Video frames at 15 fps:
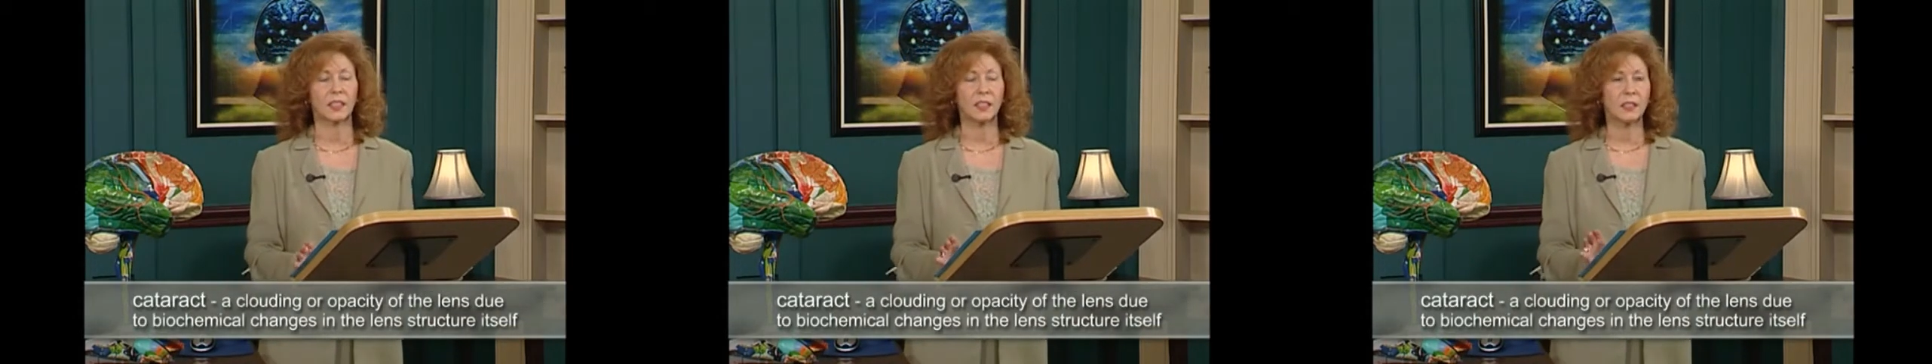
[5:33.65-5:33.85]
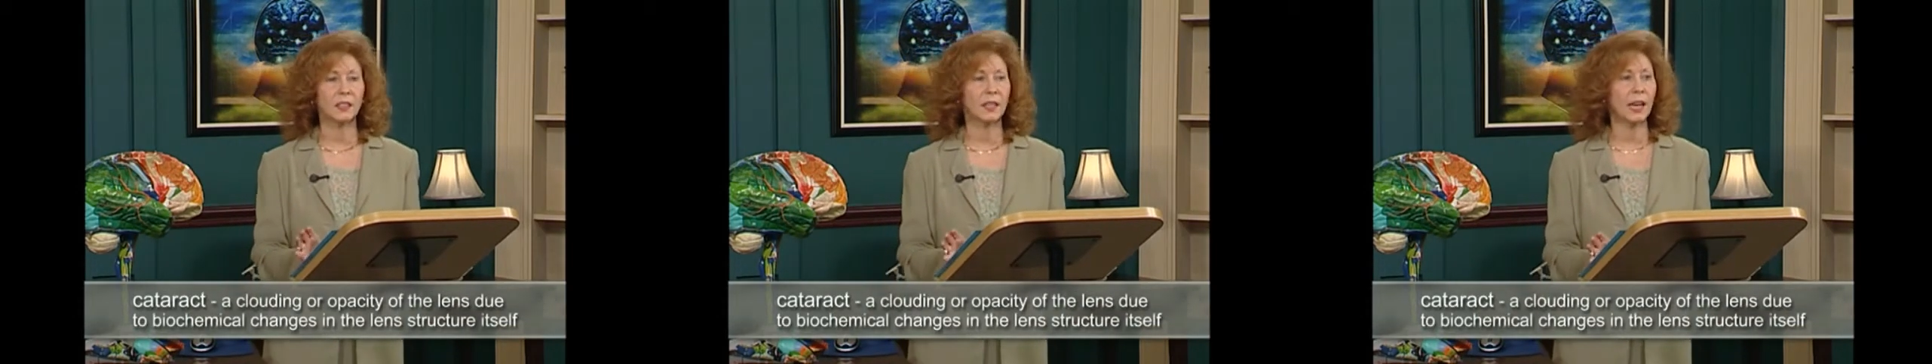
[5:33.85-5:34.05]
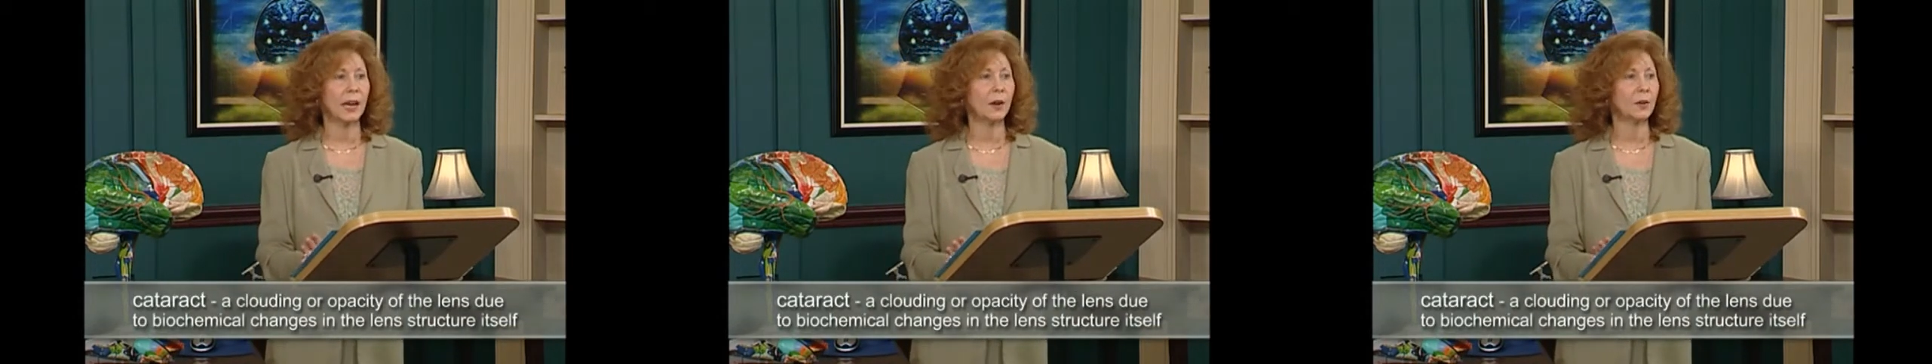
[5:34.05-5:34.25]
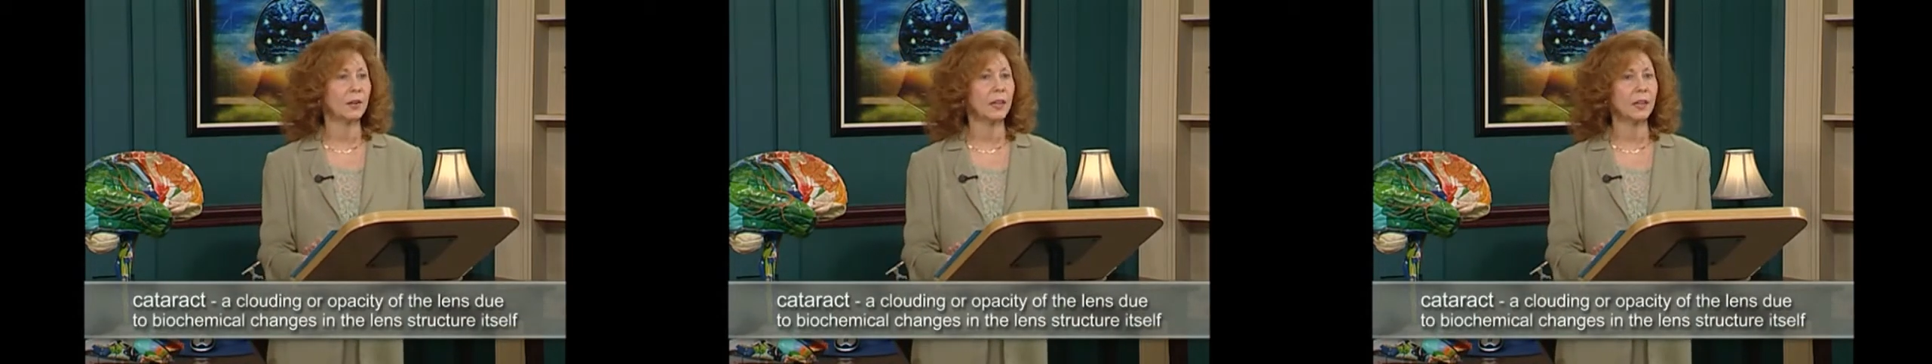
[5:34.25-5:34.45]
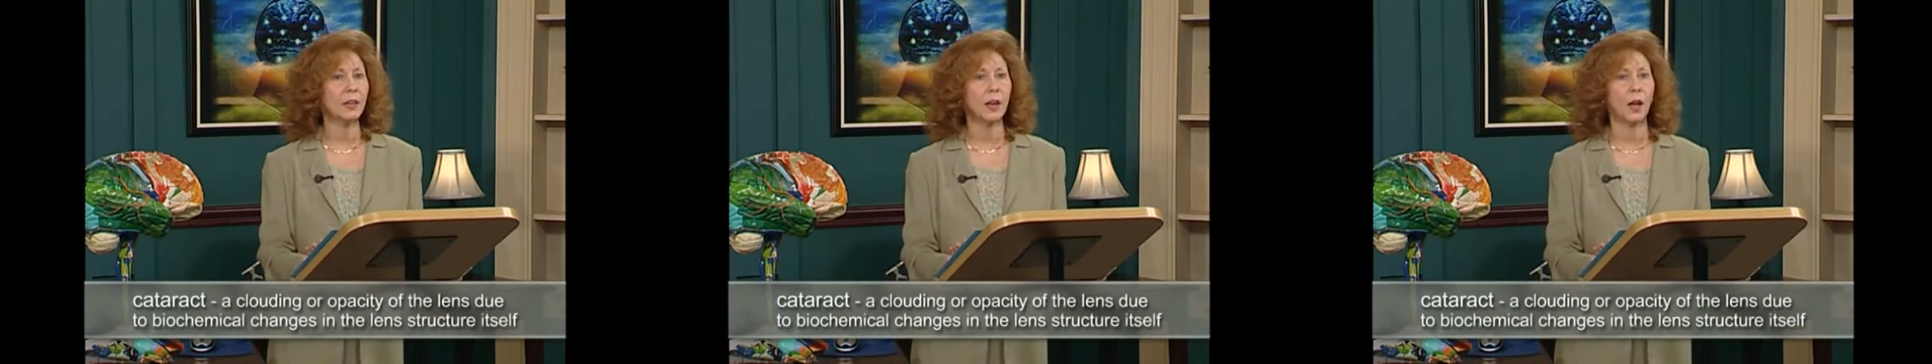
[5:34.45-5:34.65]

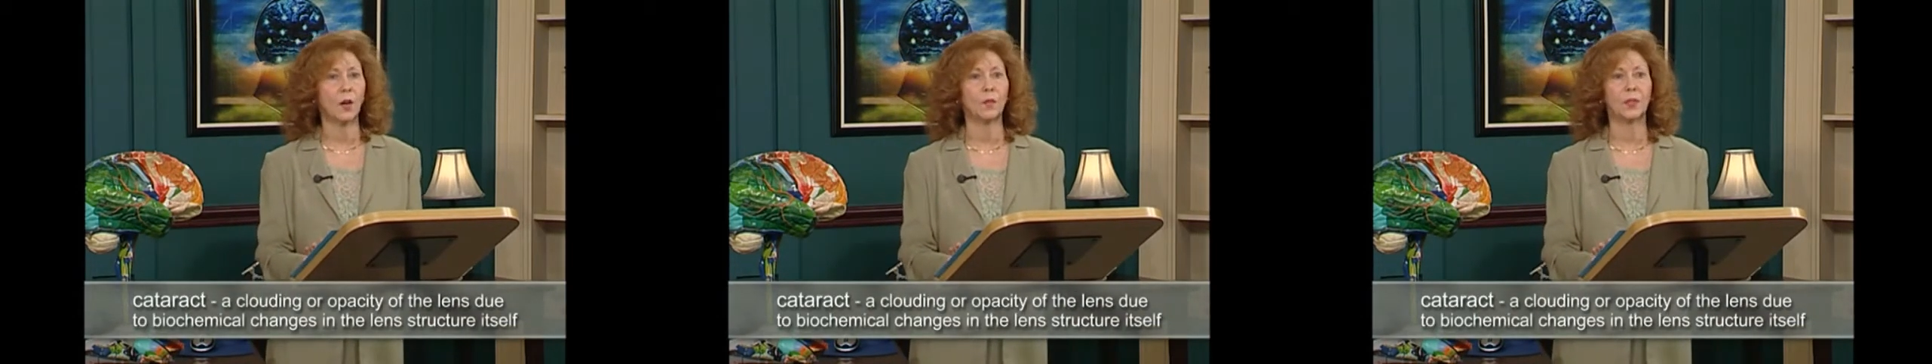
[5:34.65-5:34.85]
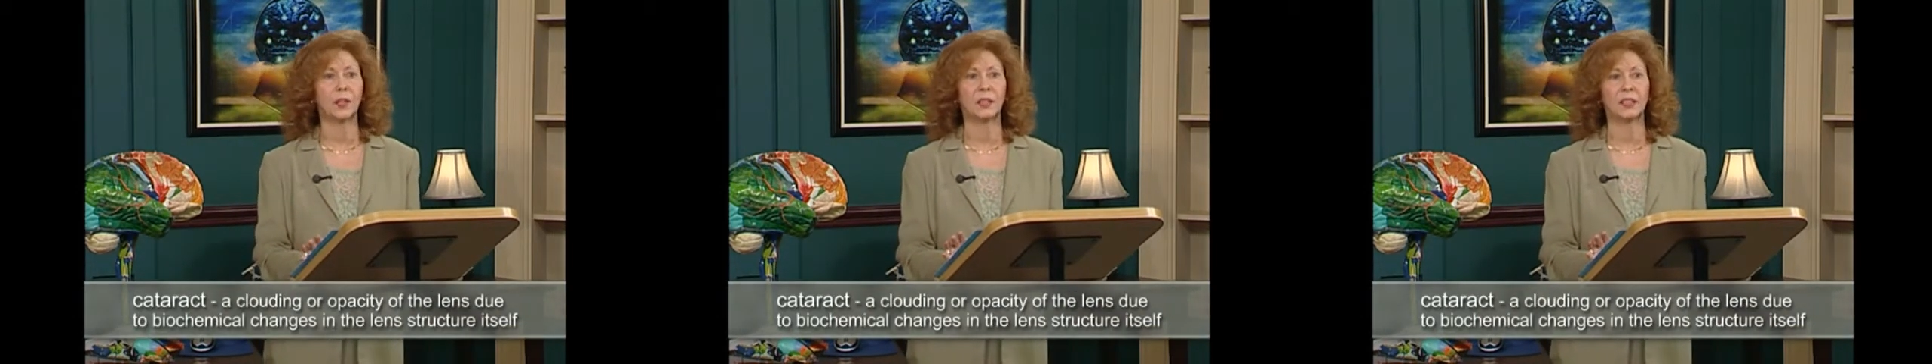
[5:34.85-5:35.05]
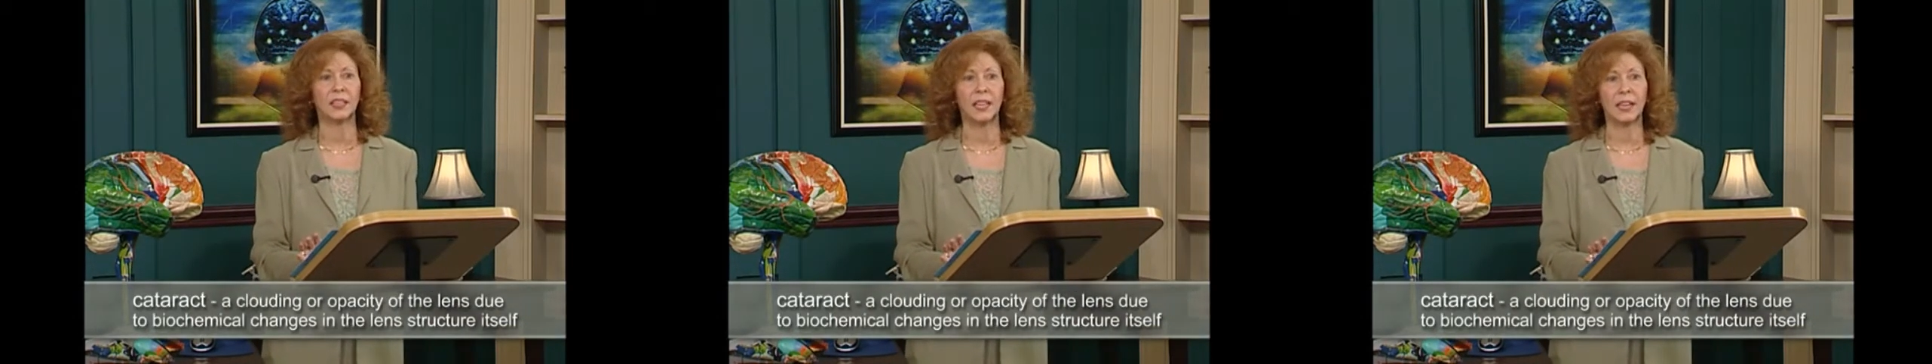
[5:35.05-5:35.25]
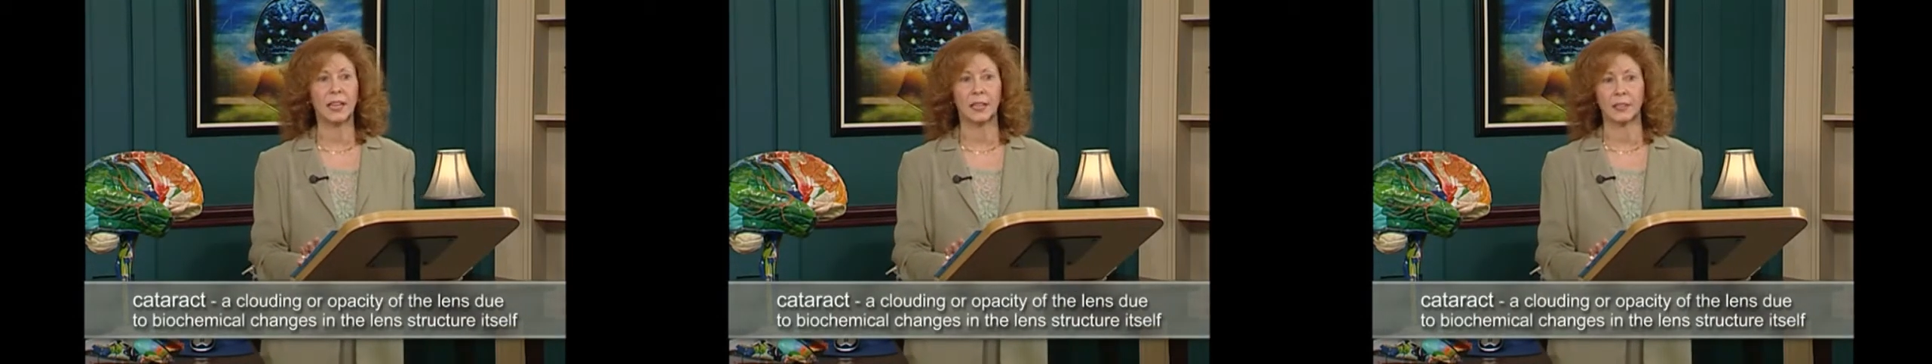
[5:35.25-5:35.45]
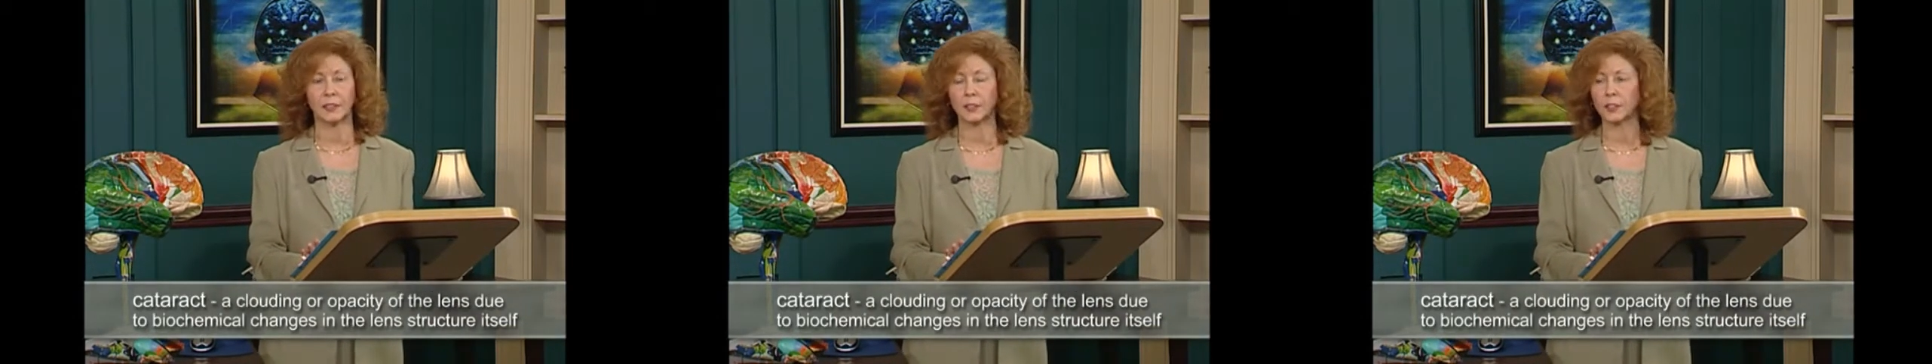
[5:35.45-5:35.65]
clouding of the
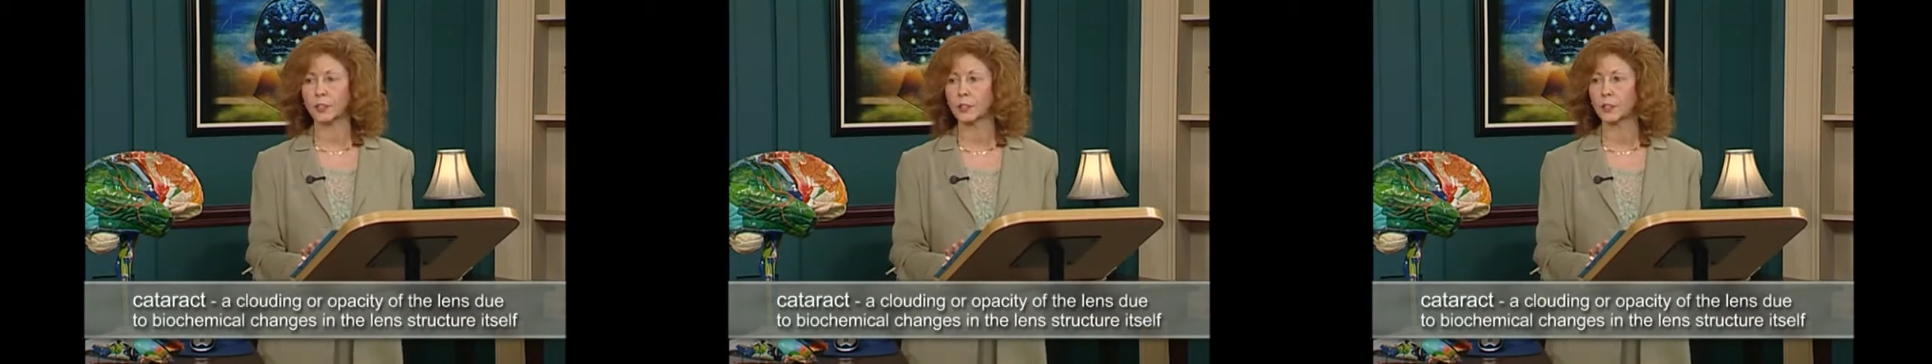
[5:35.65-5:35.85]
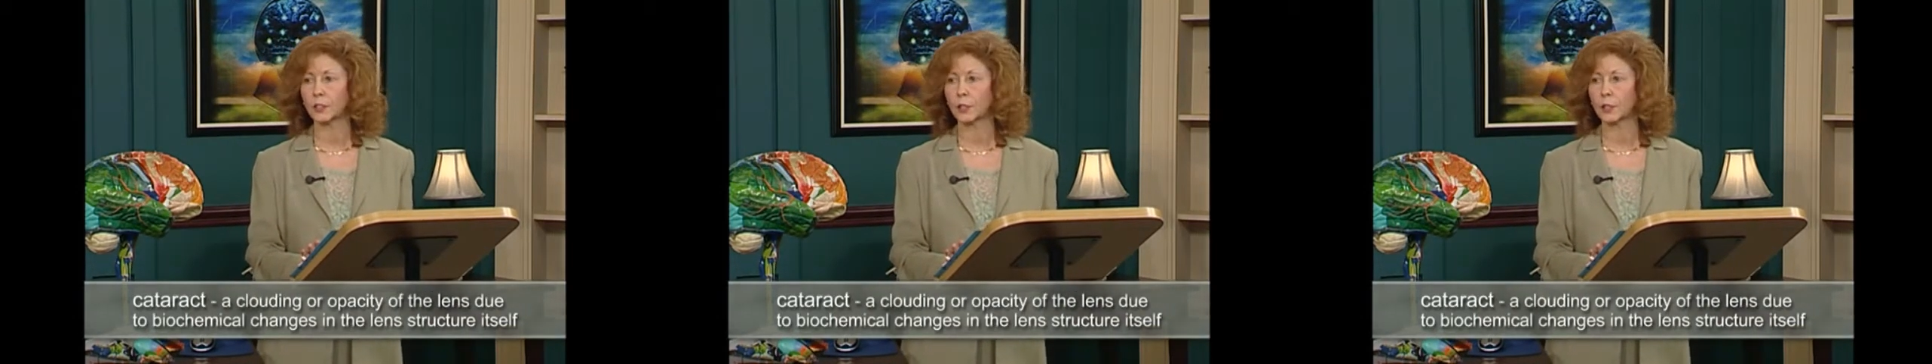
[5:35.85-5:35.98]
lens,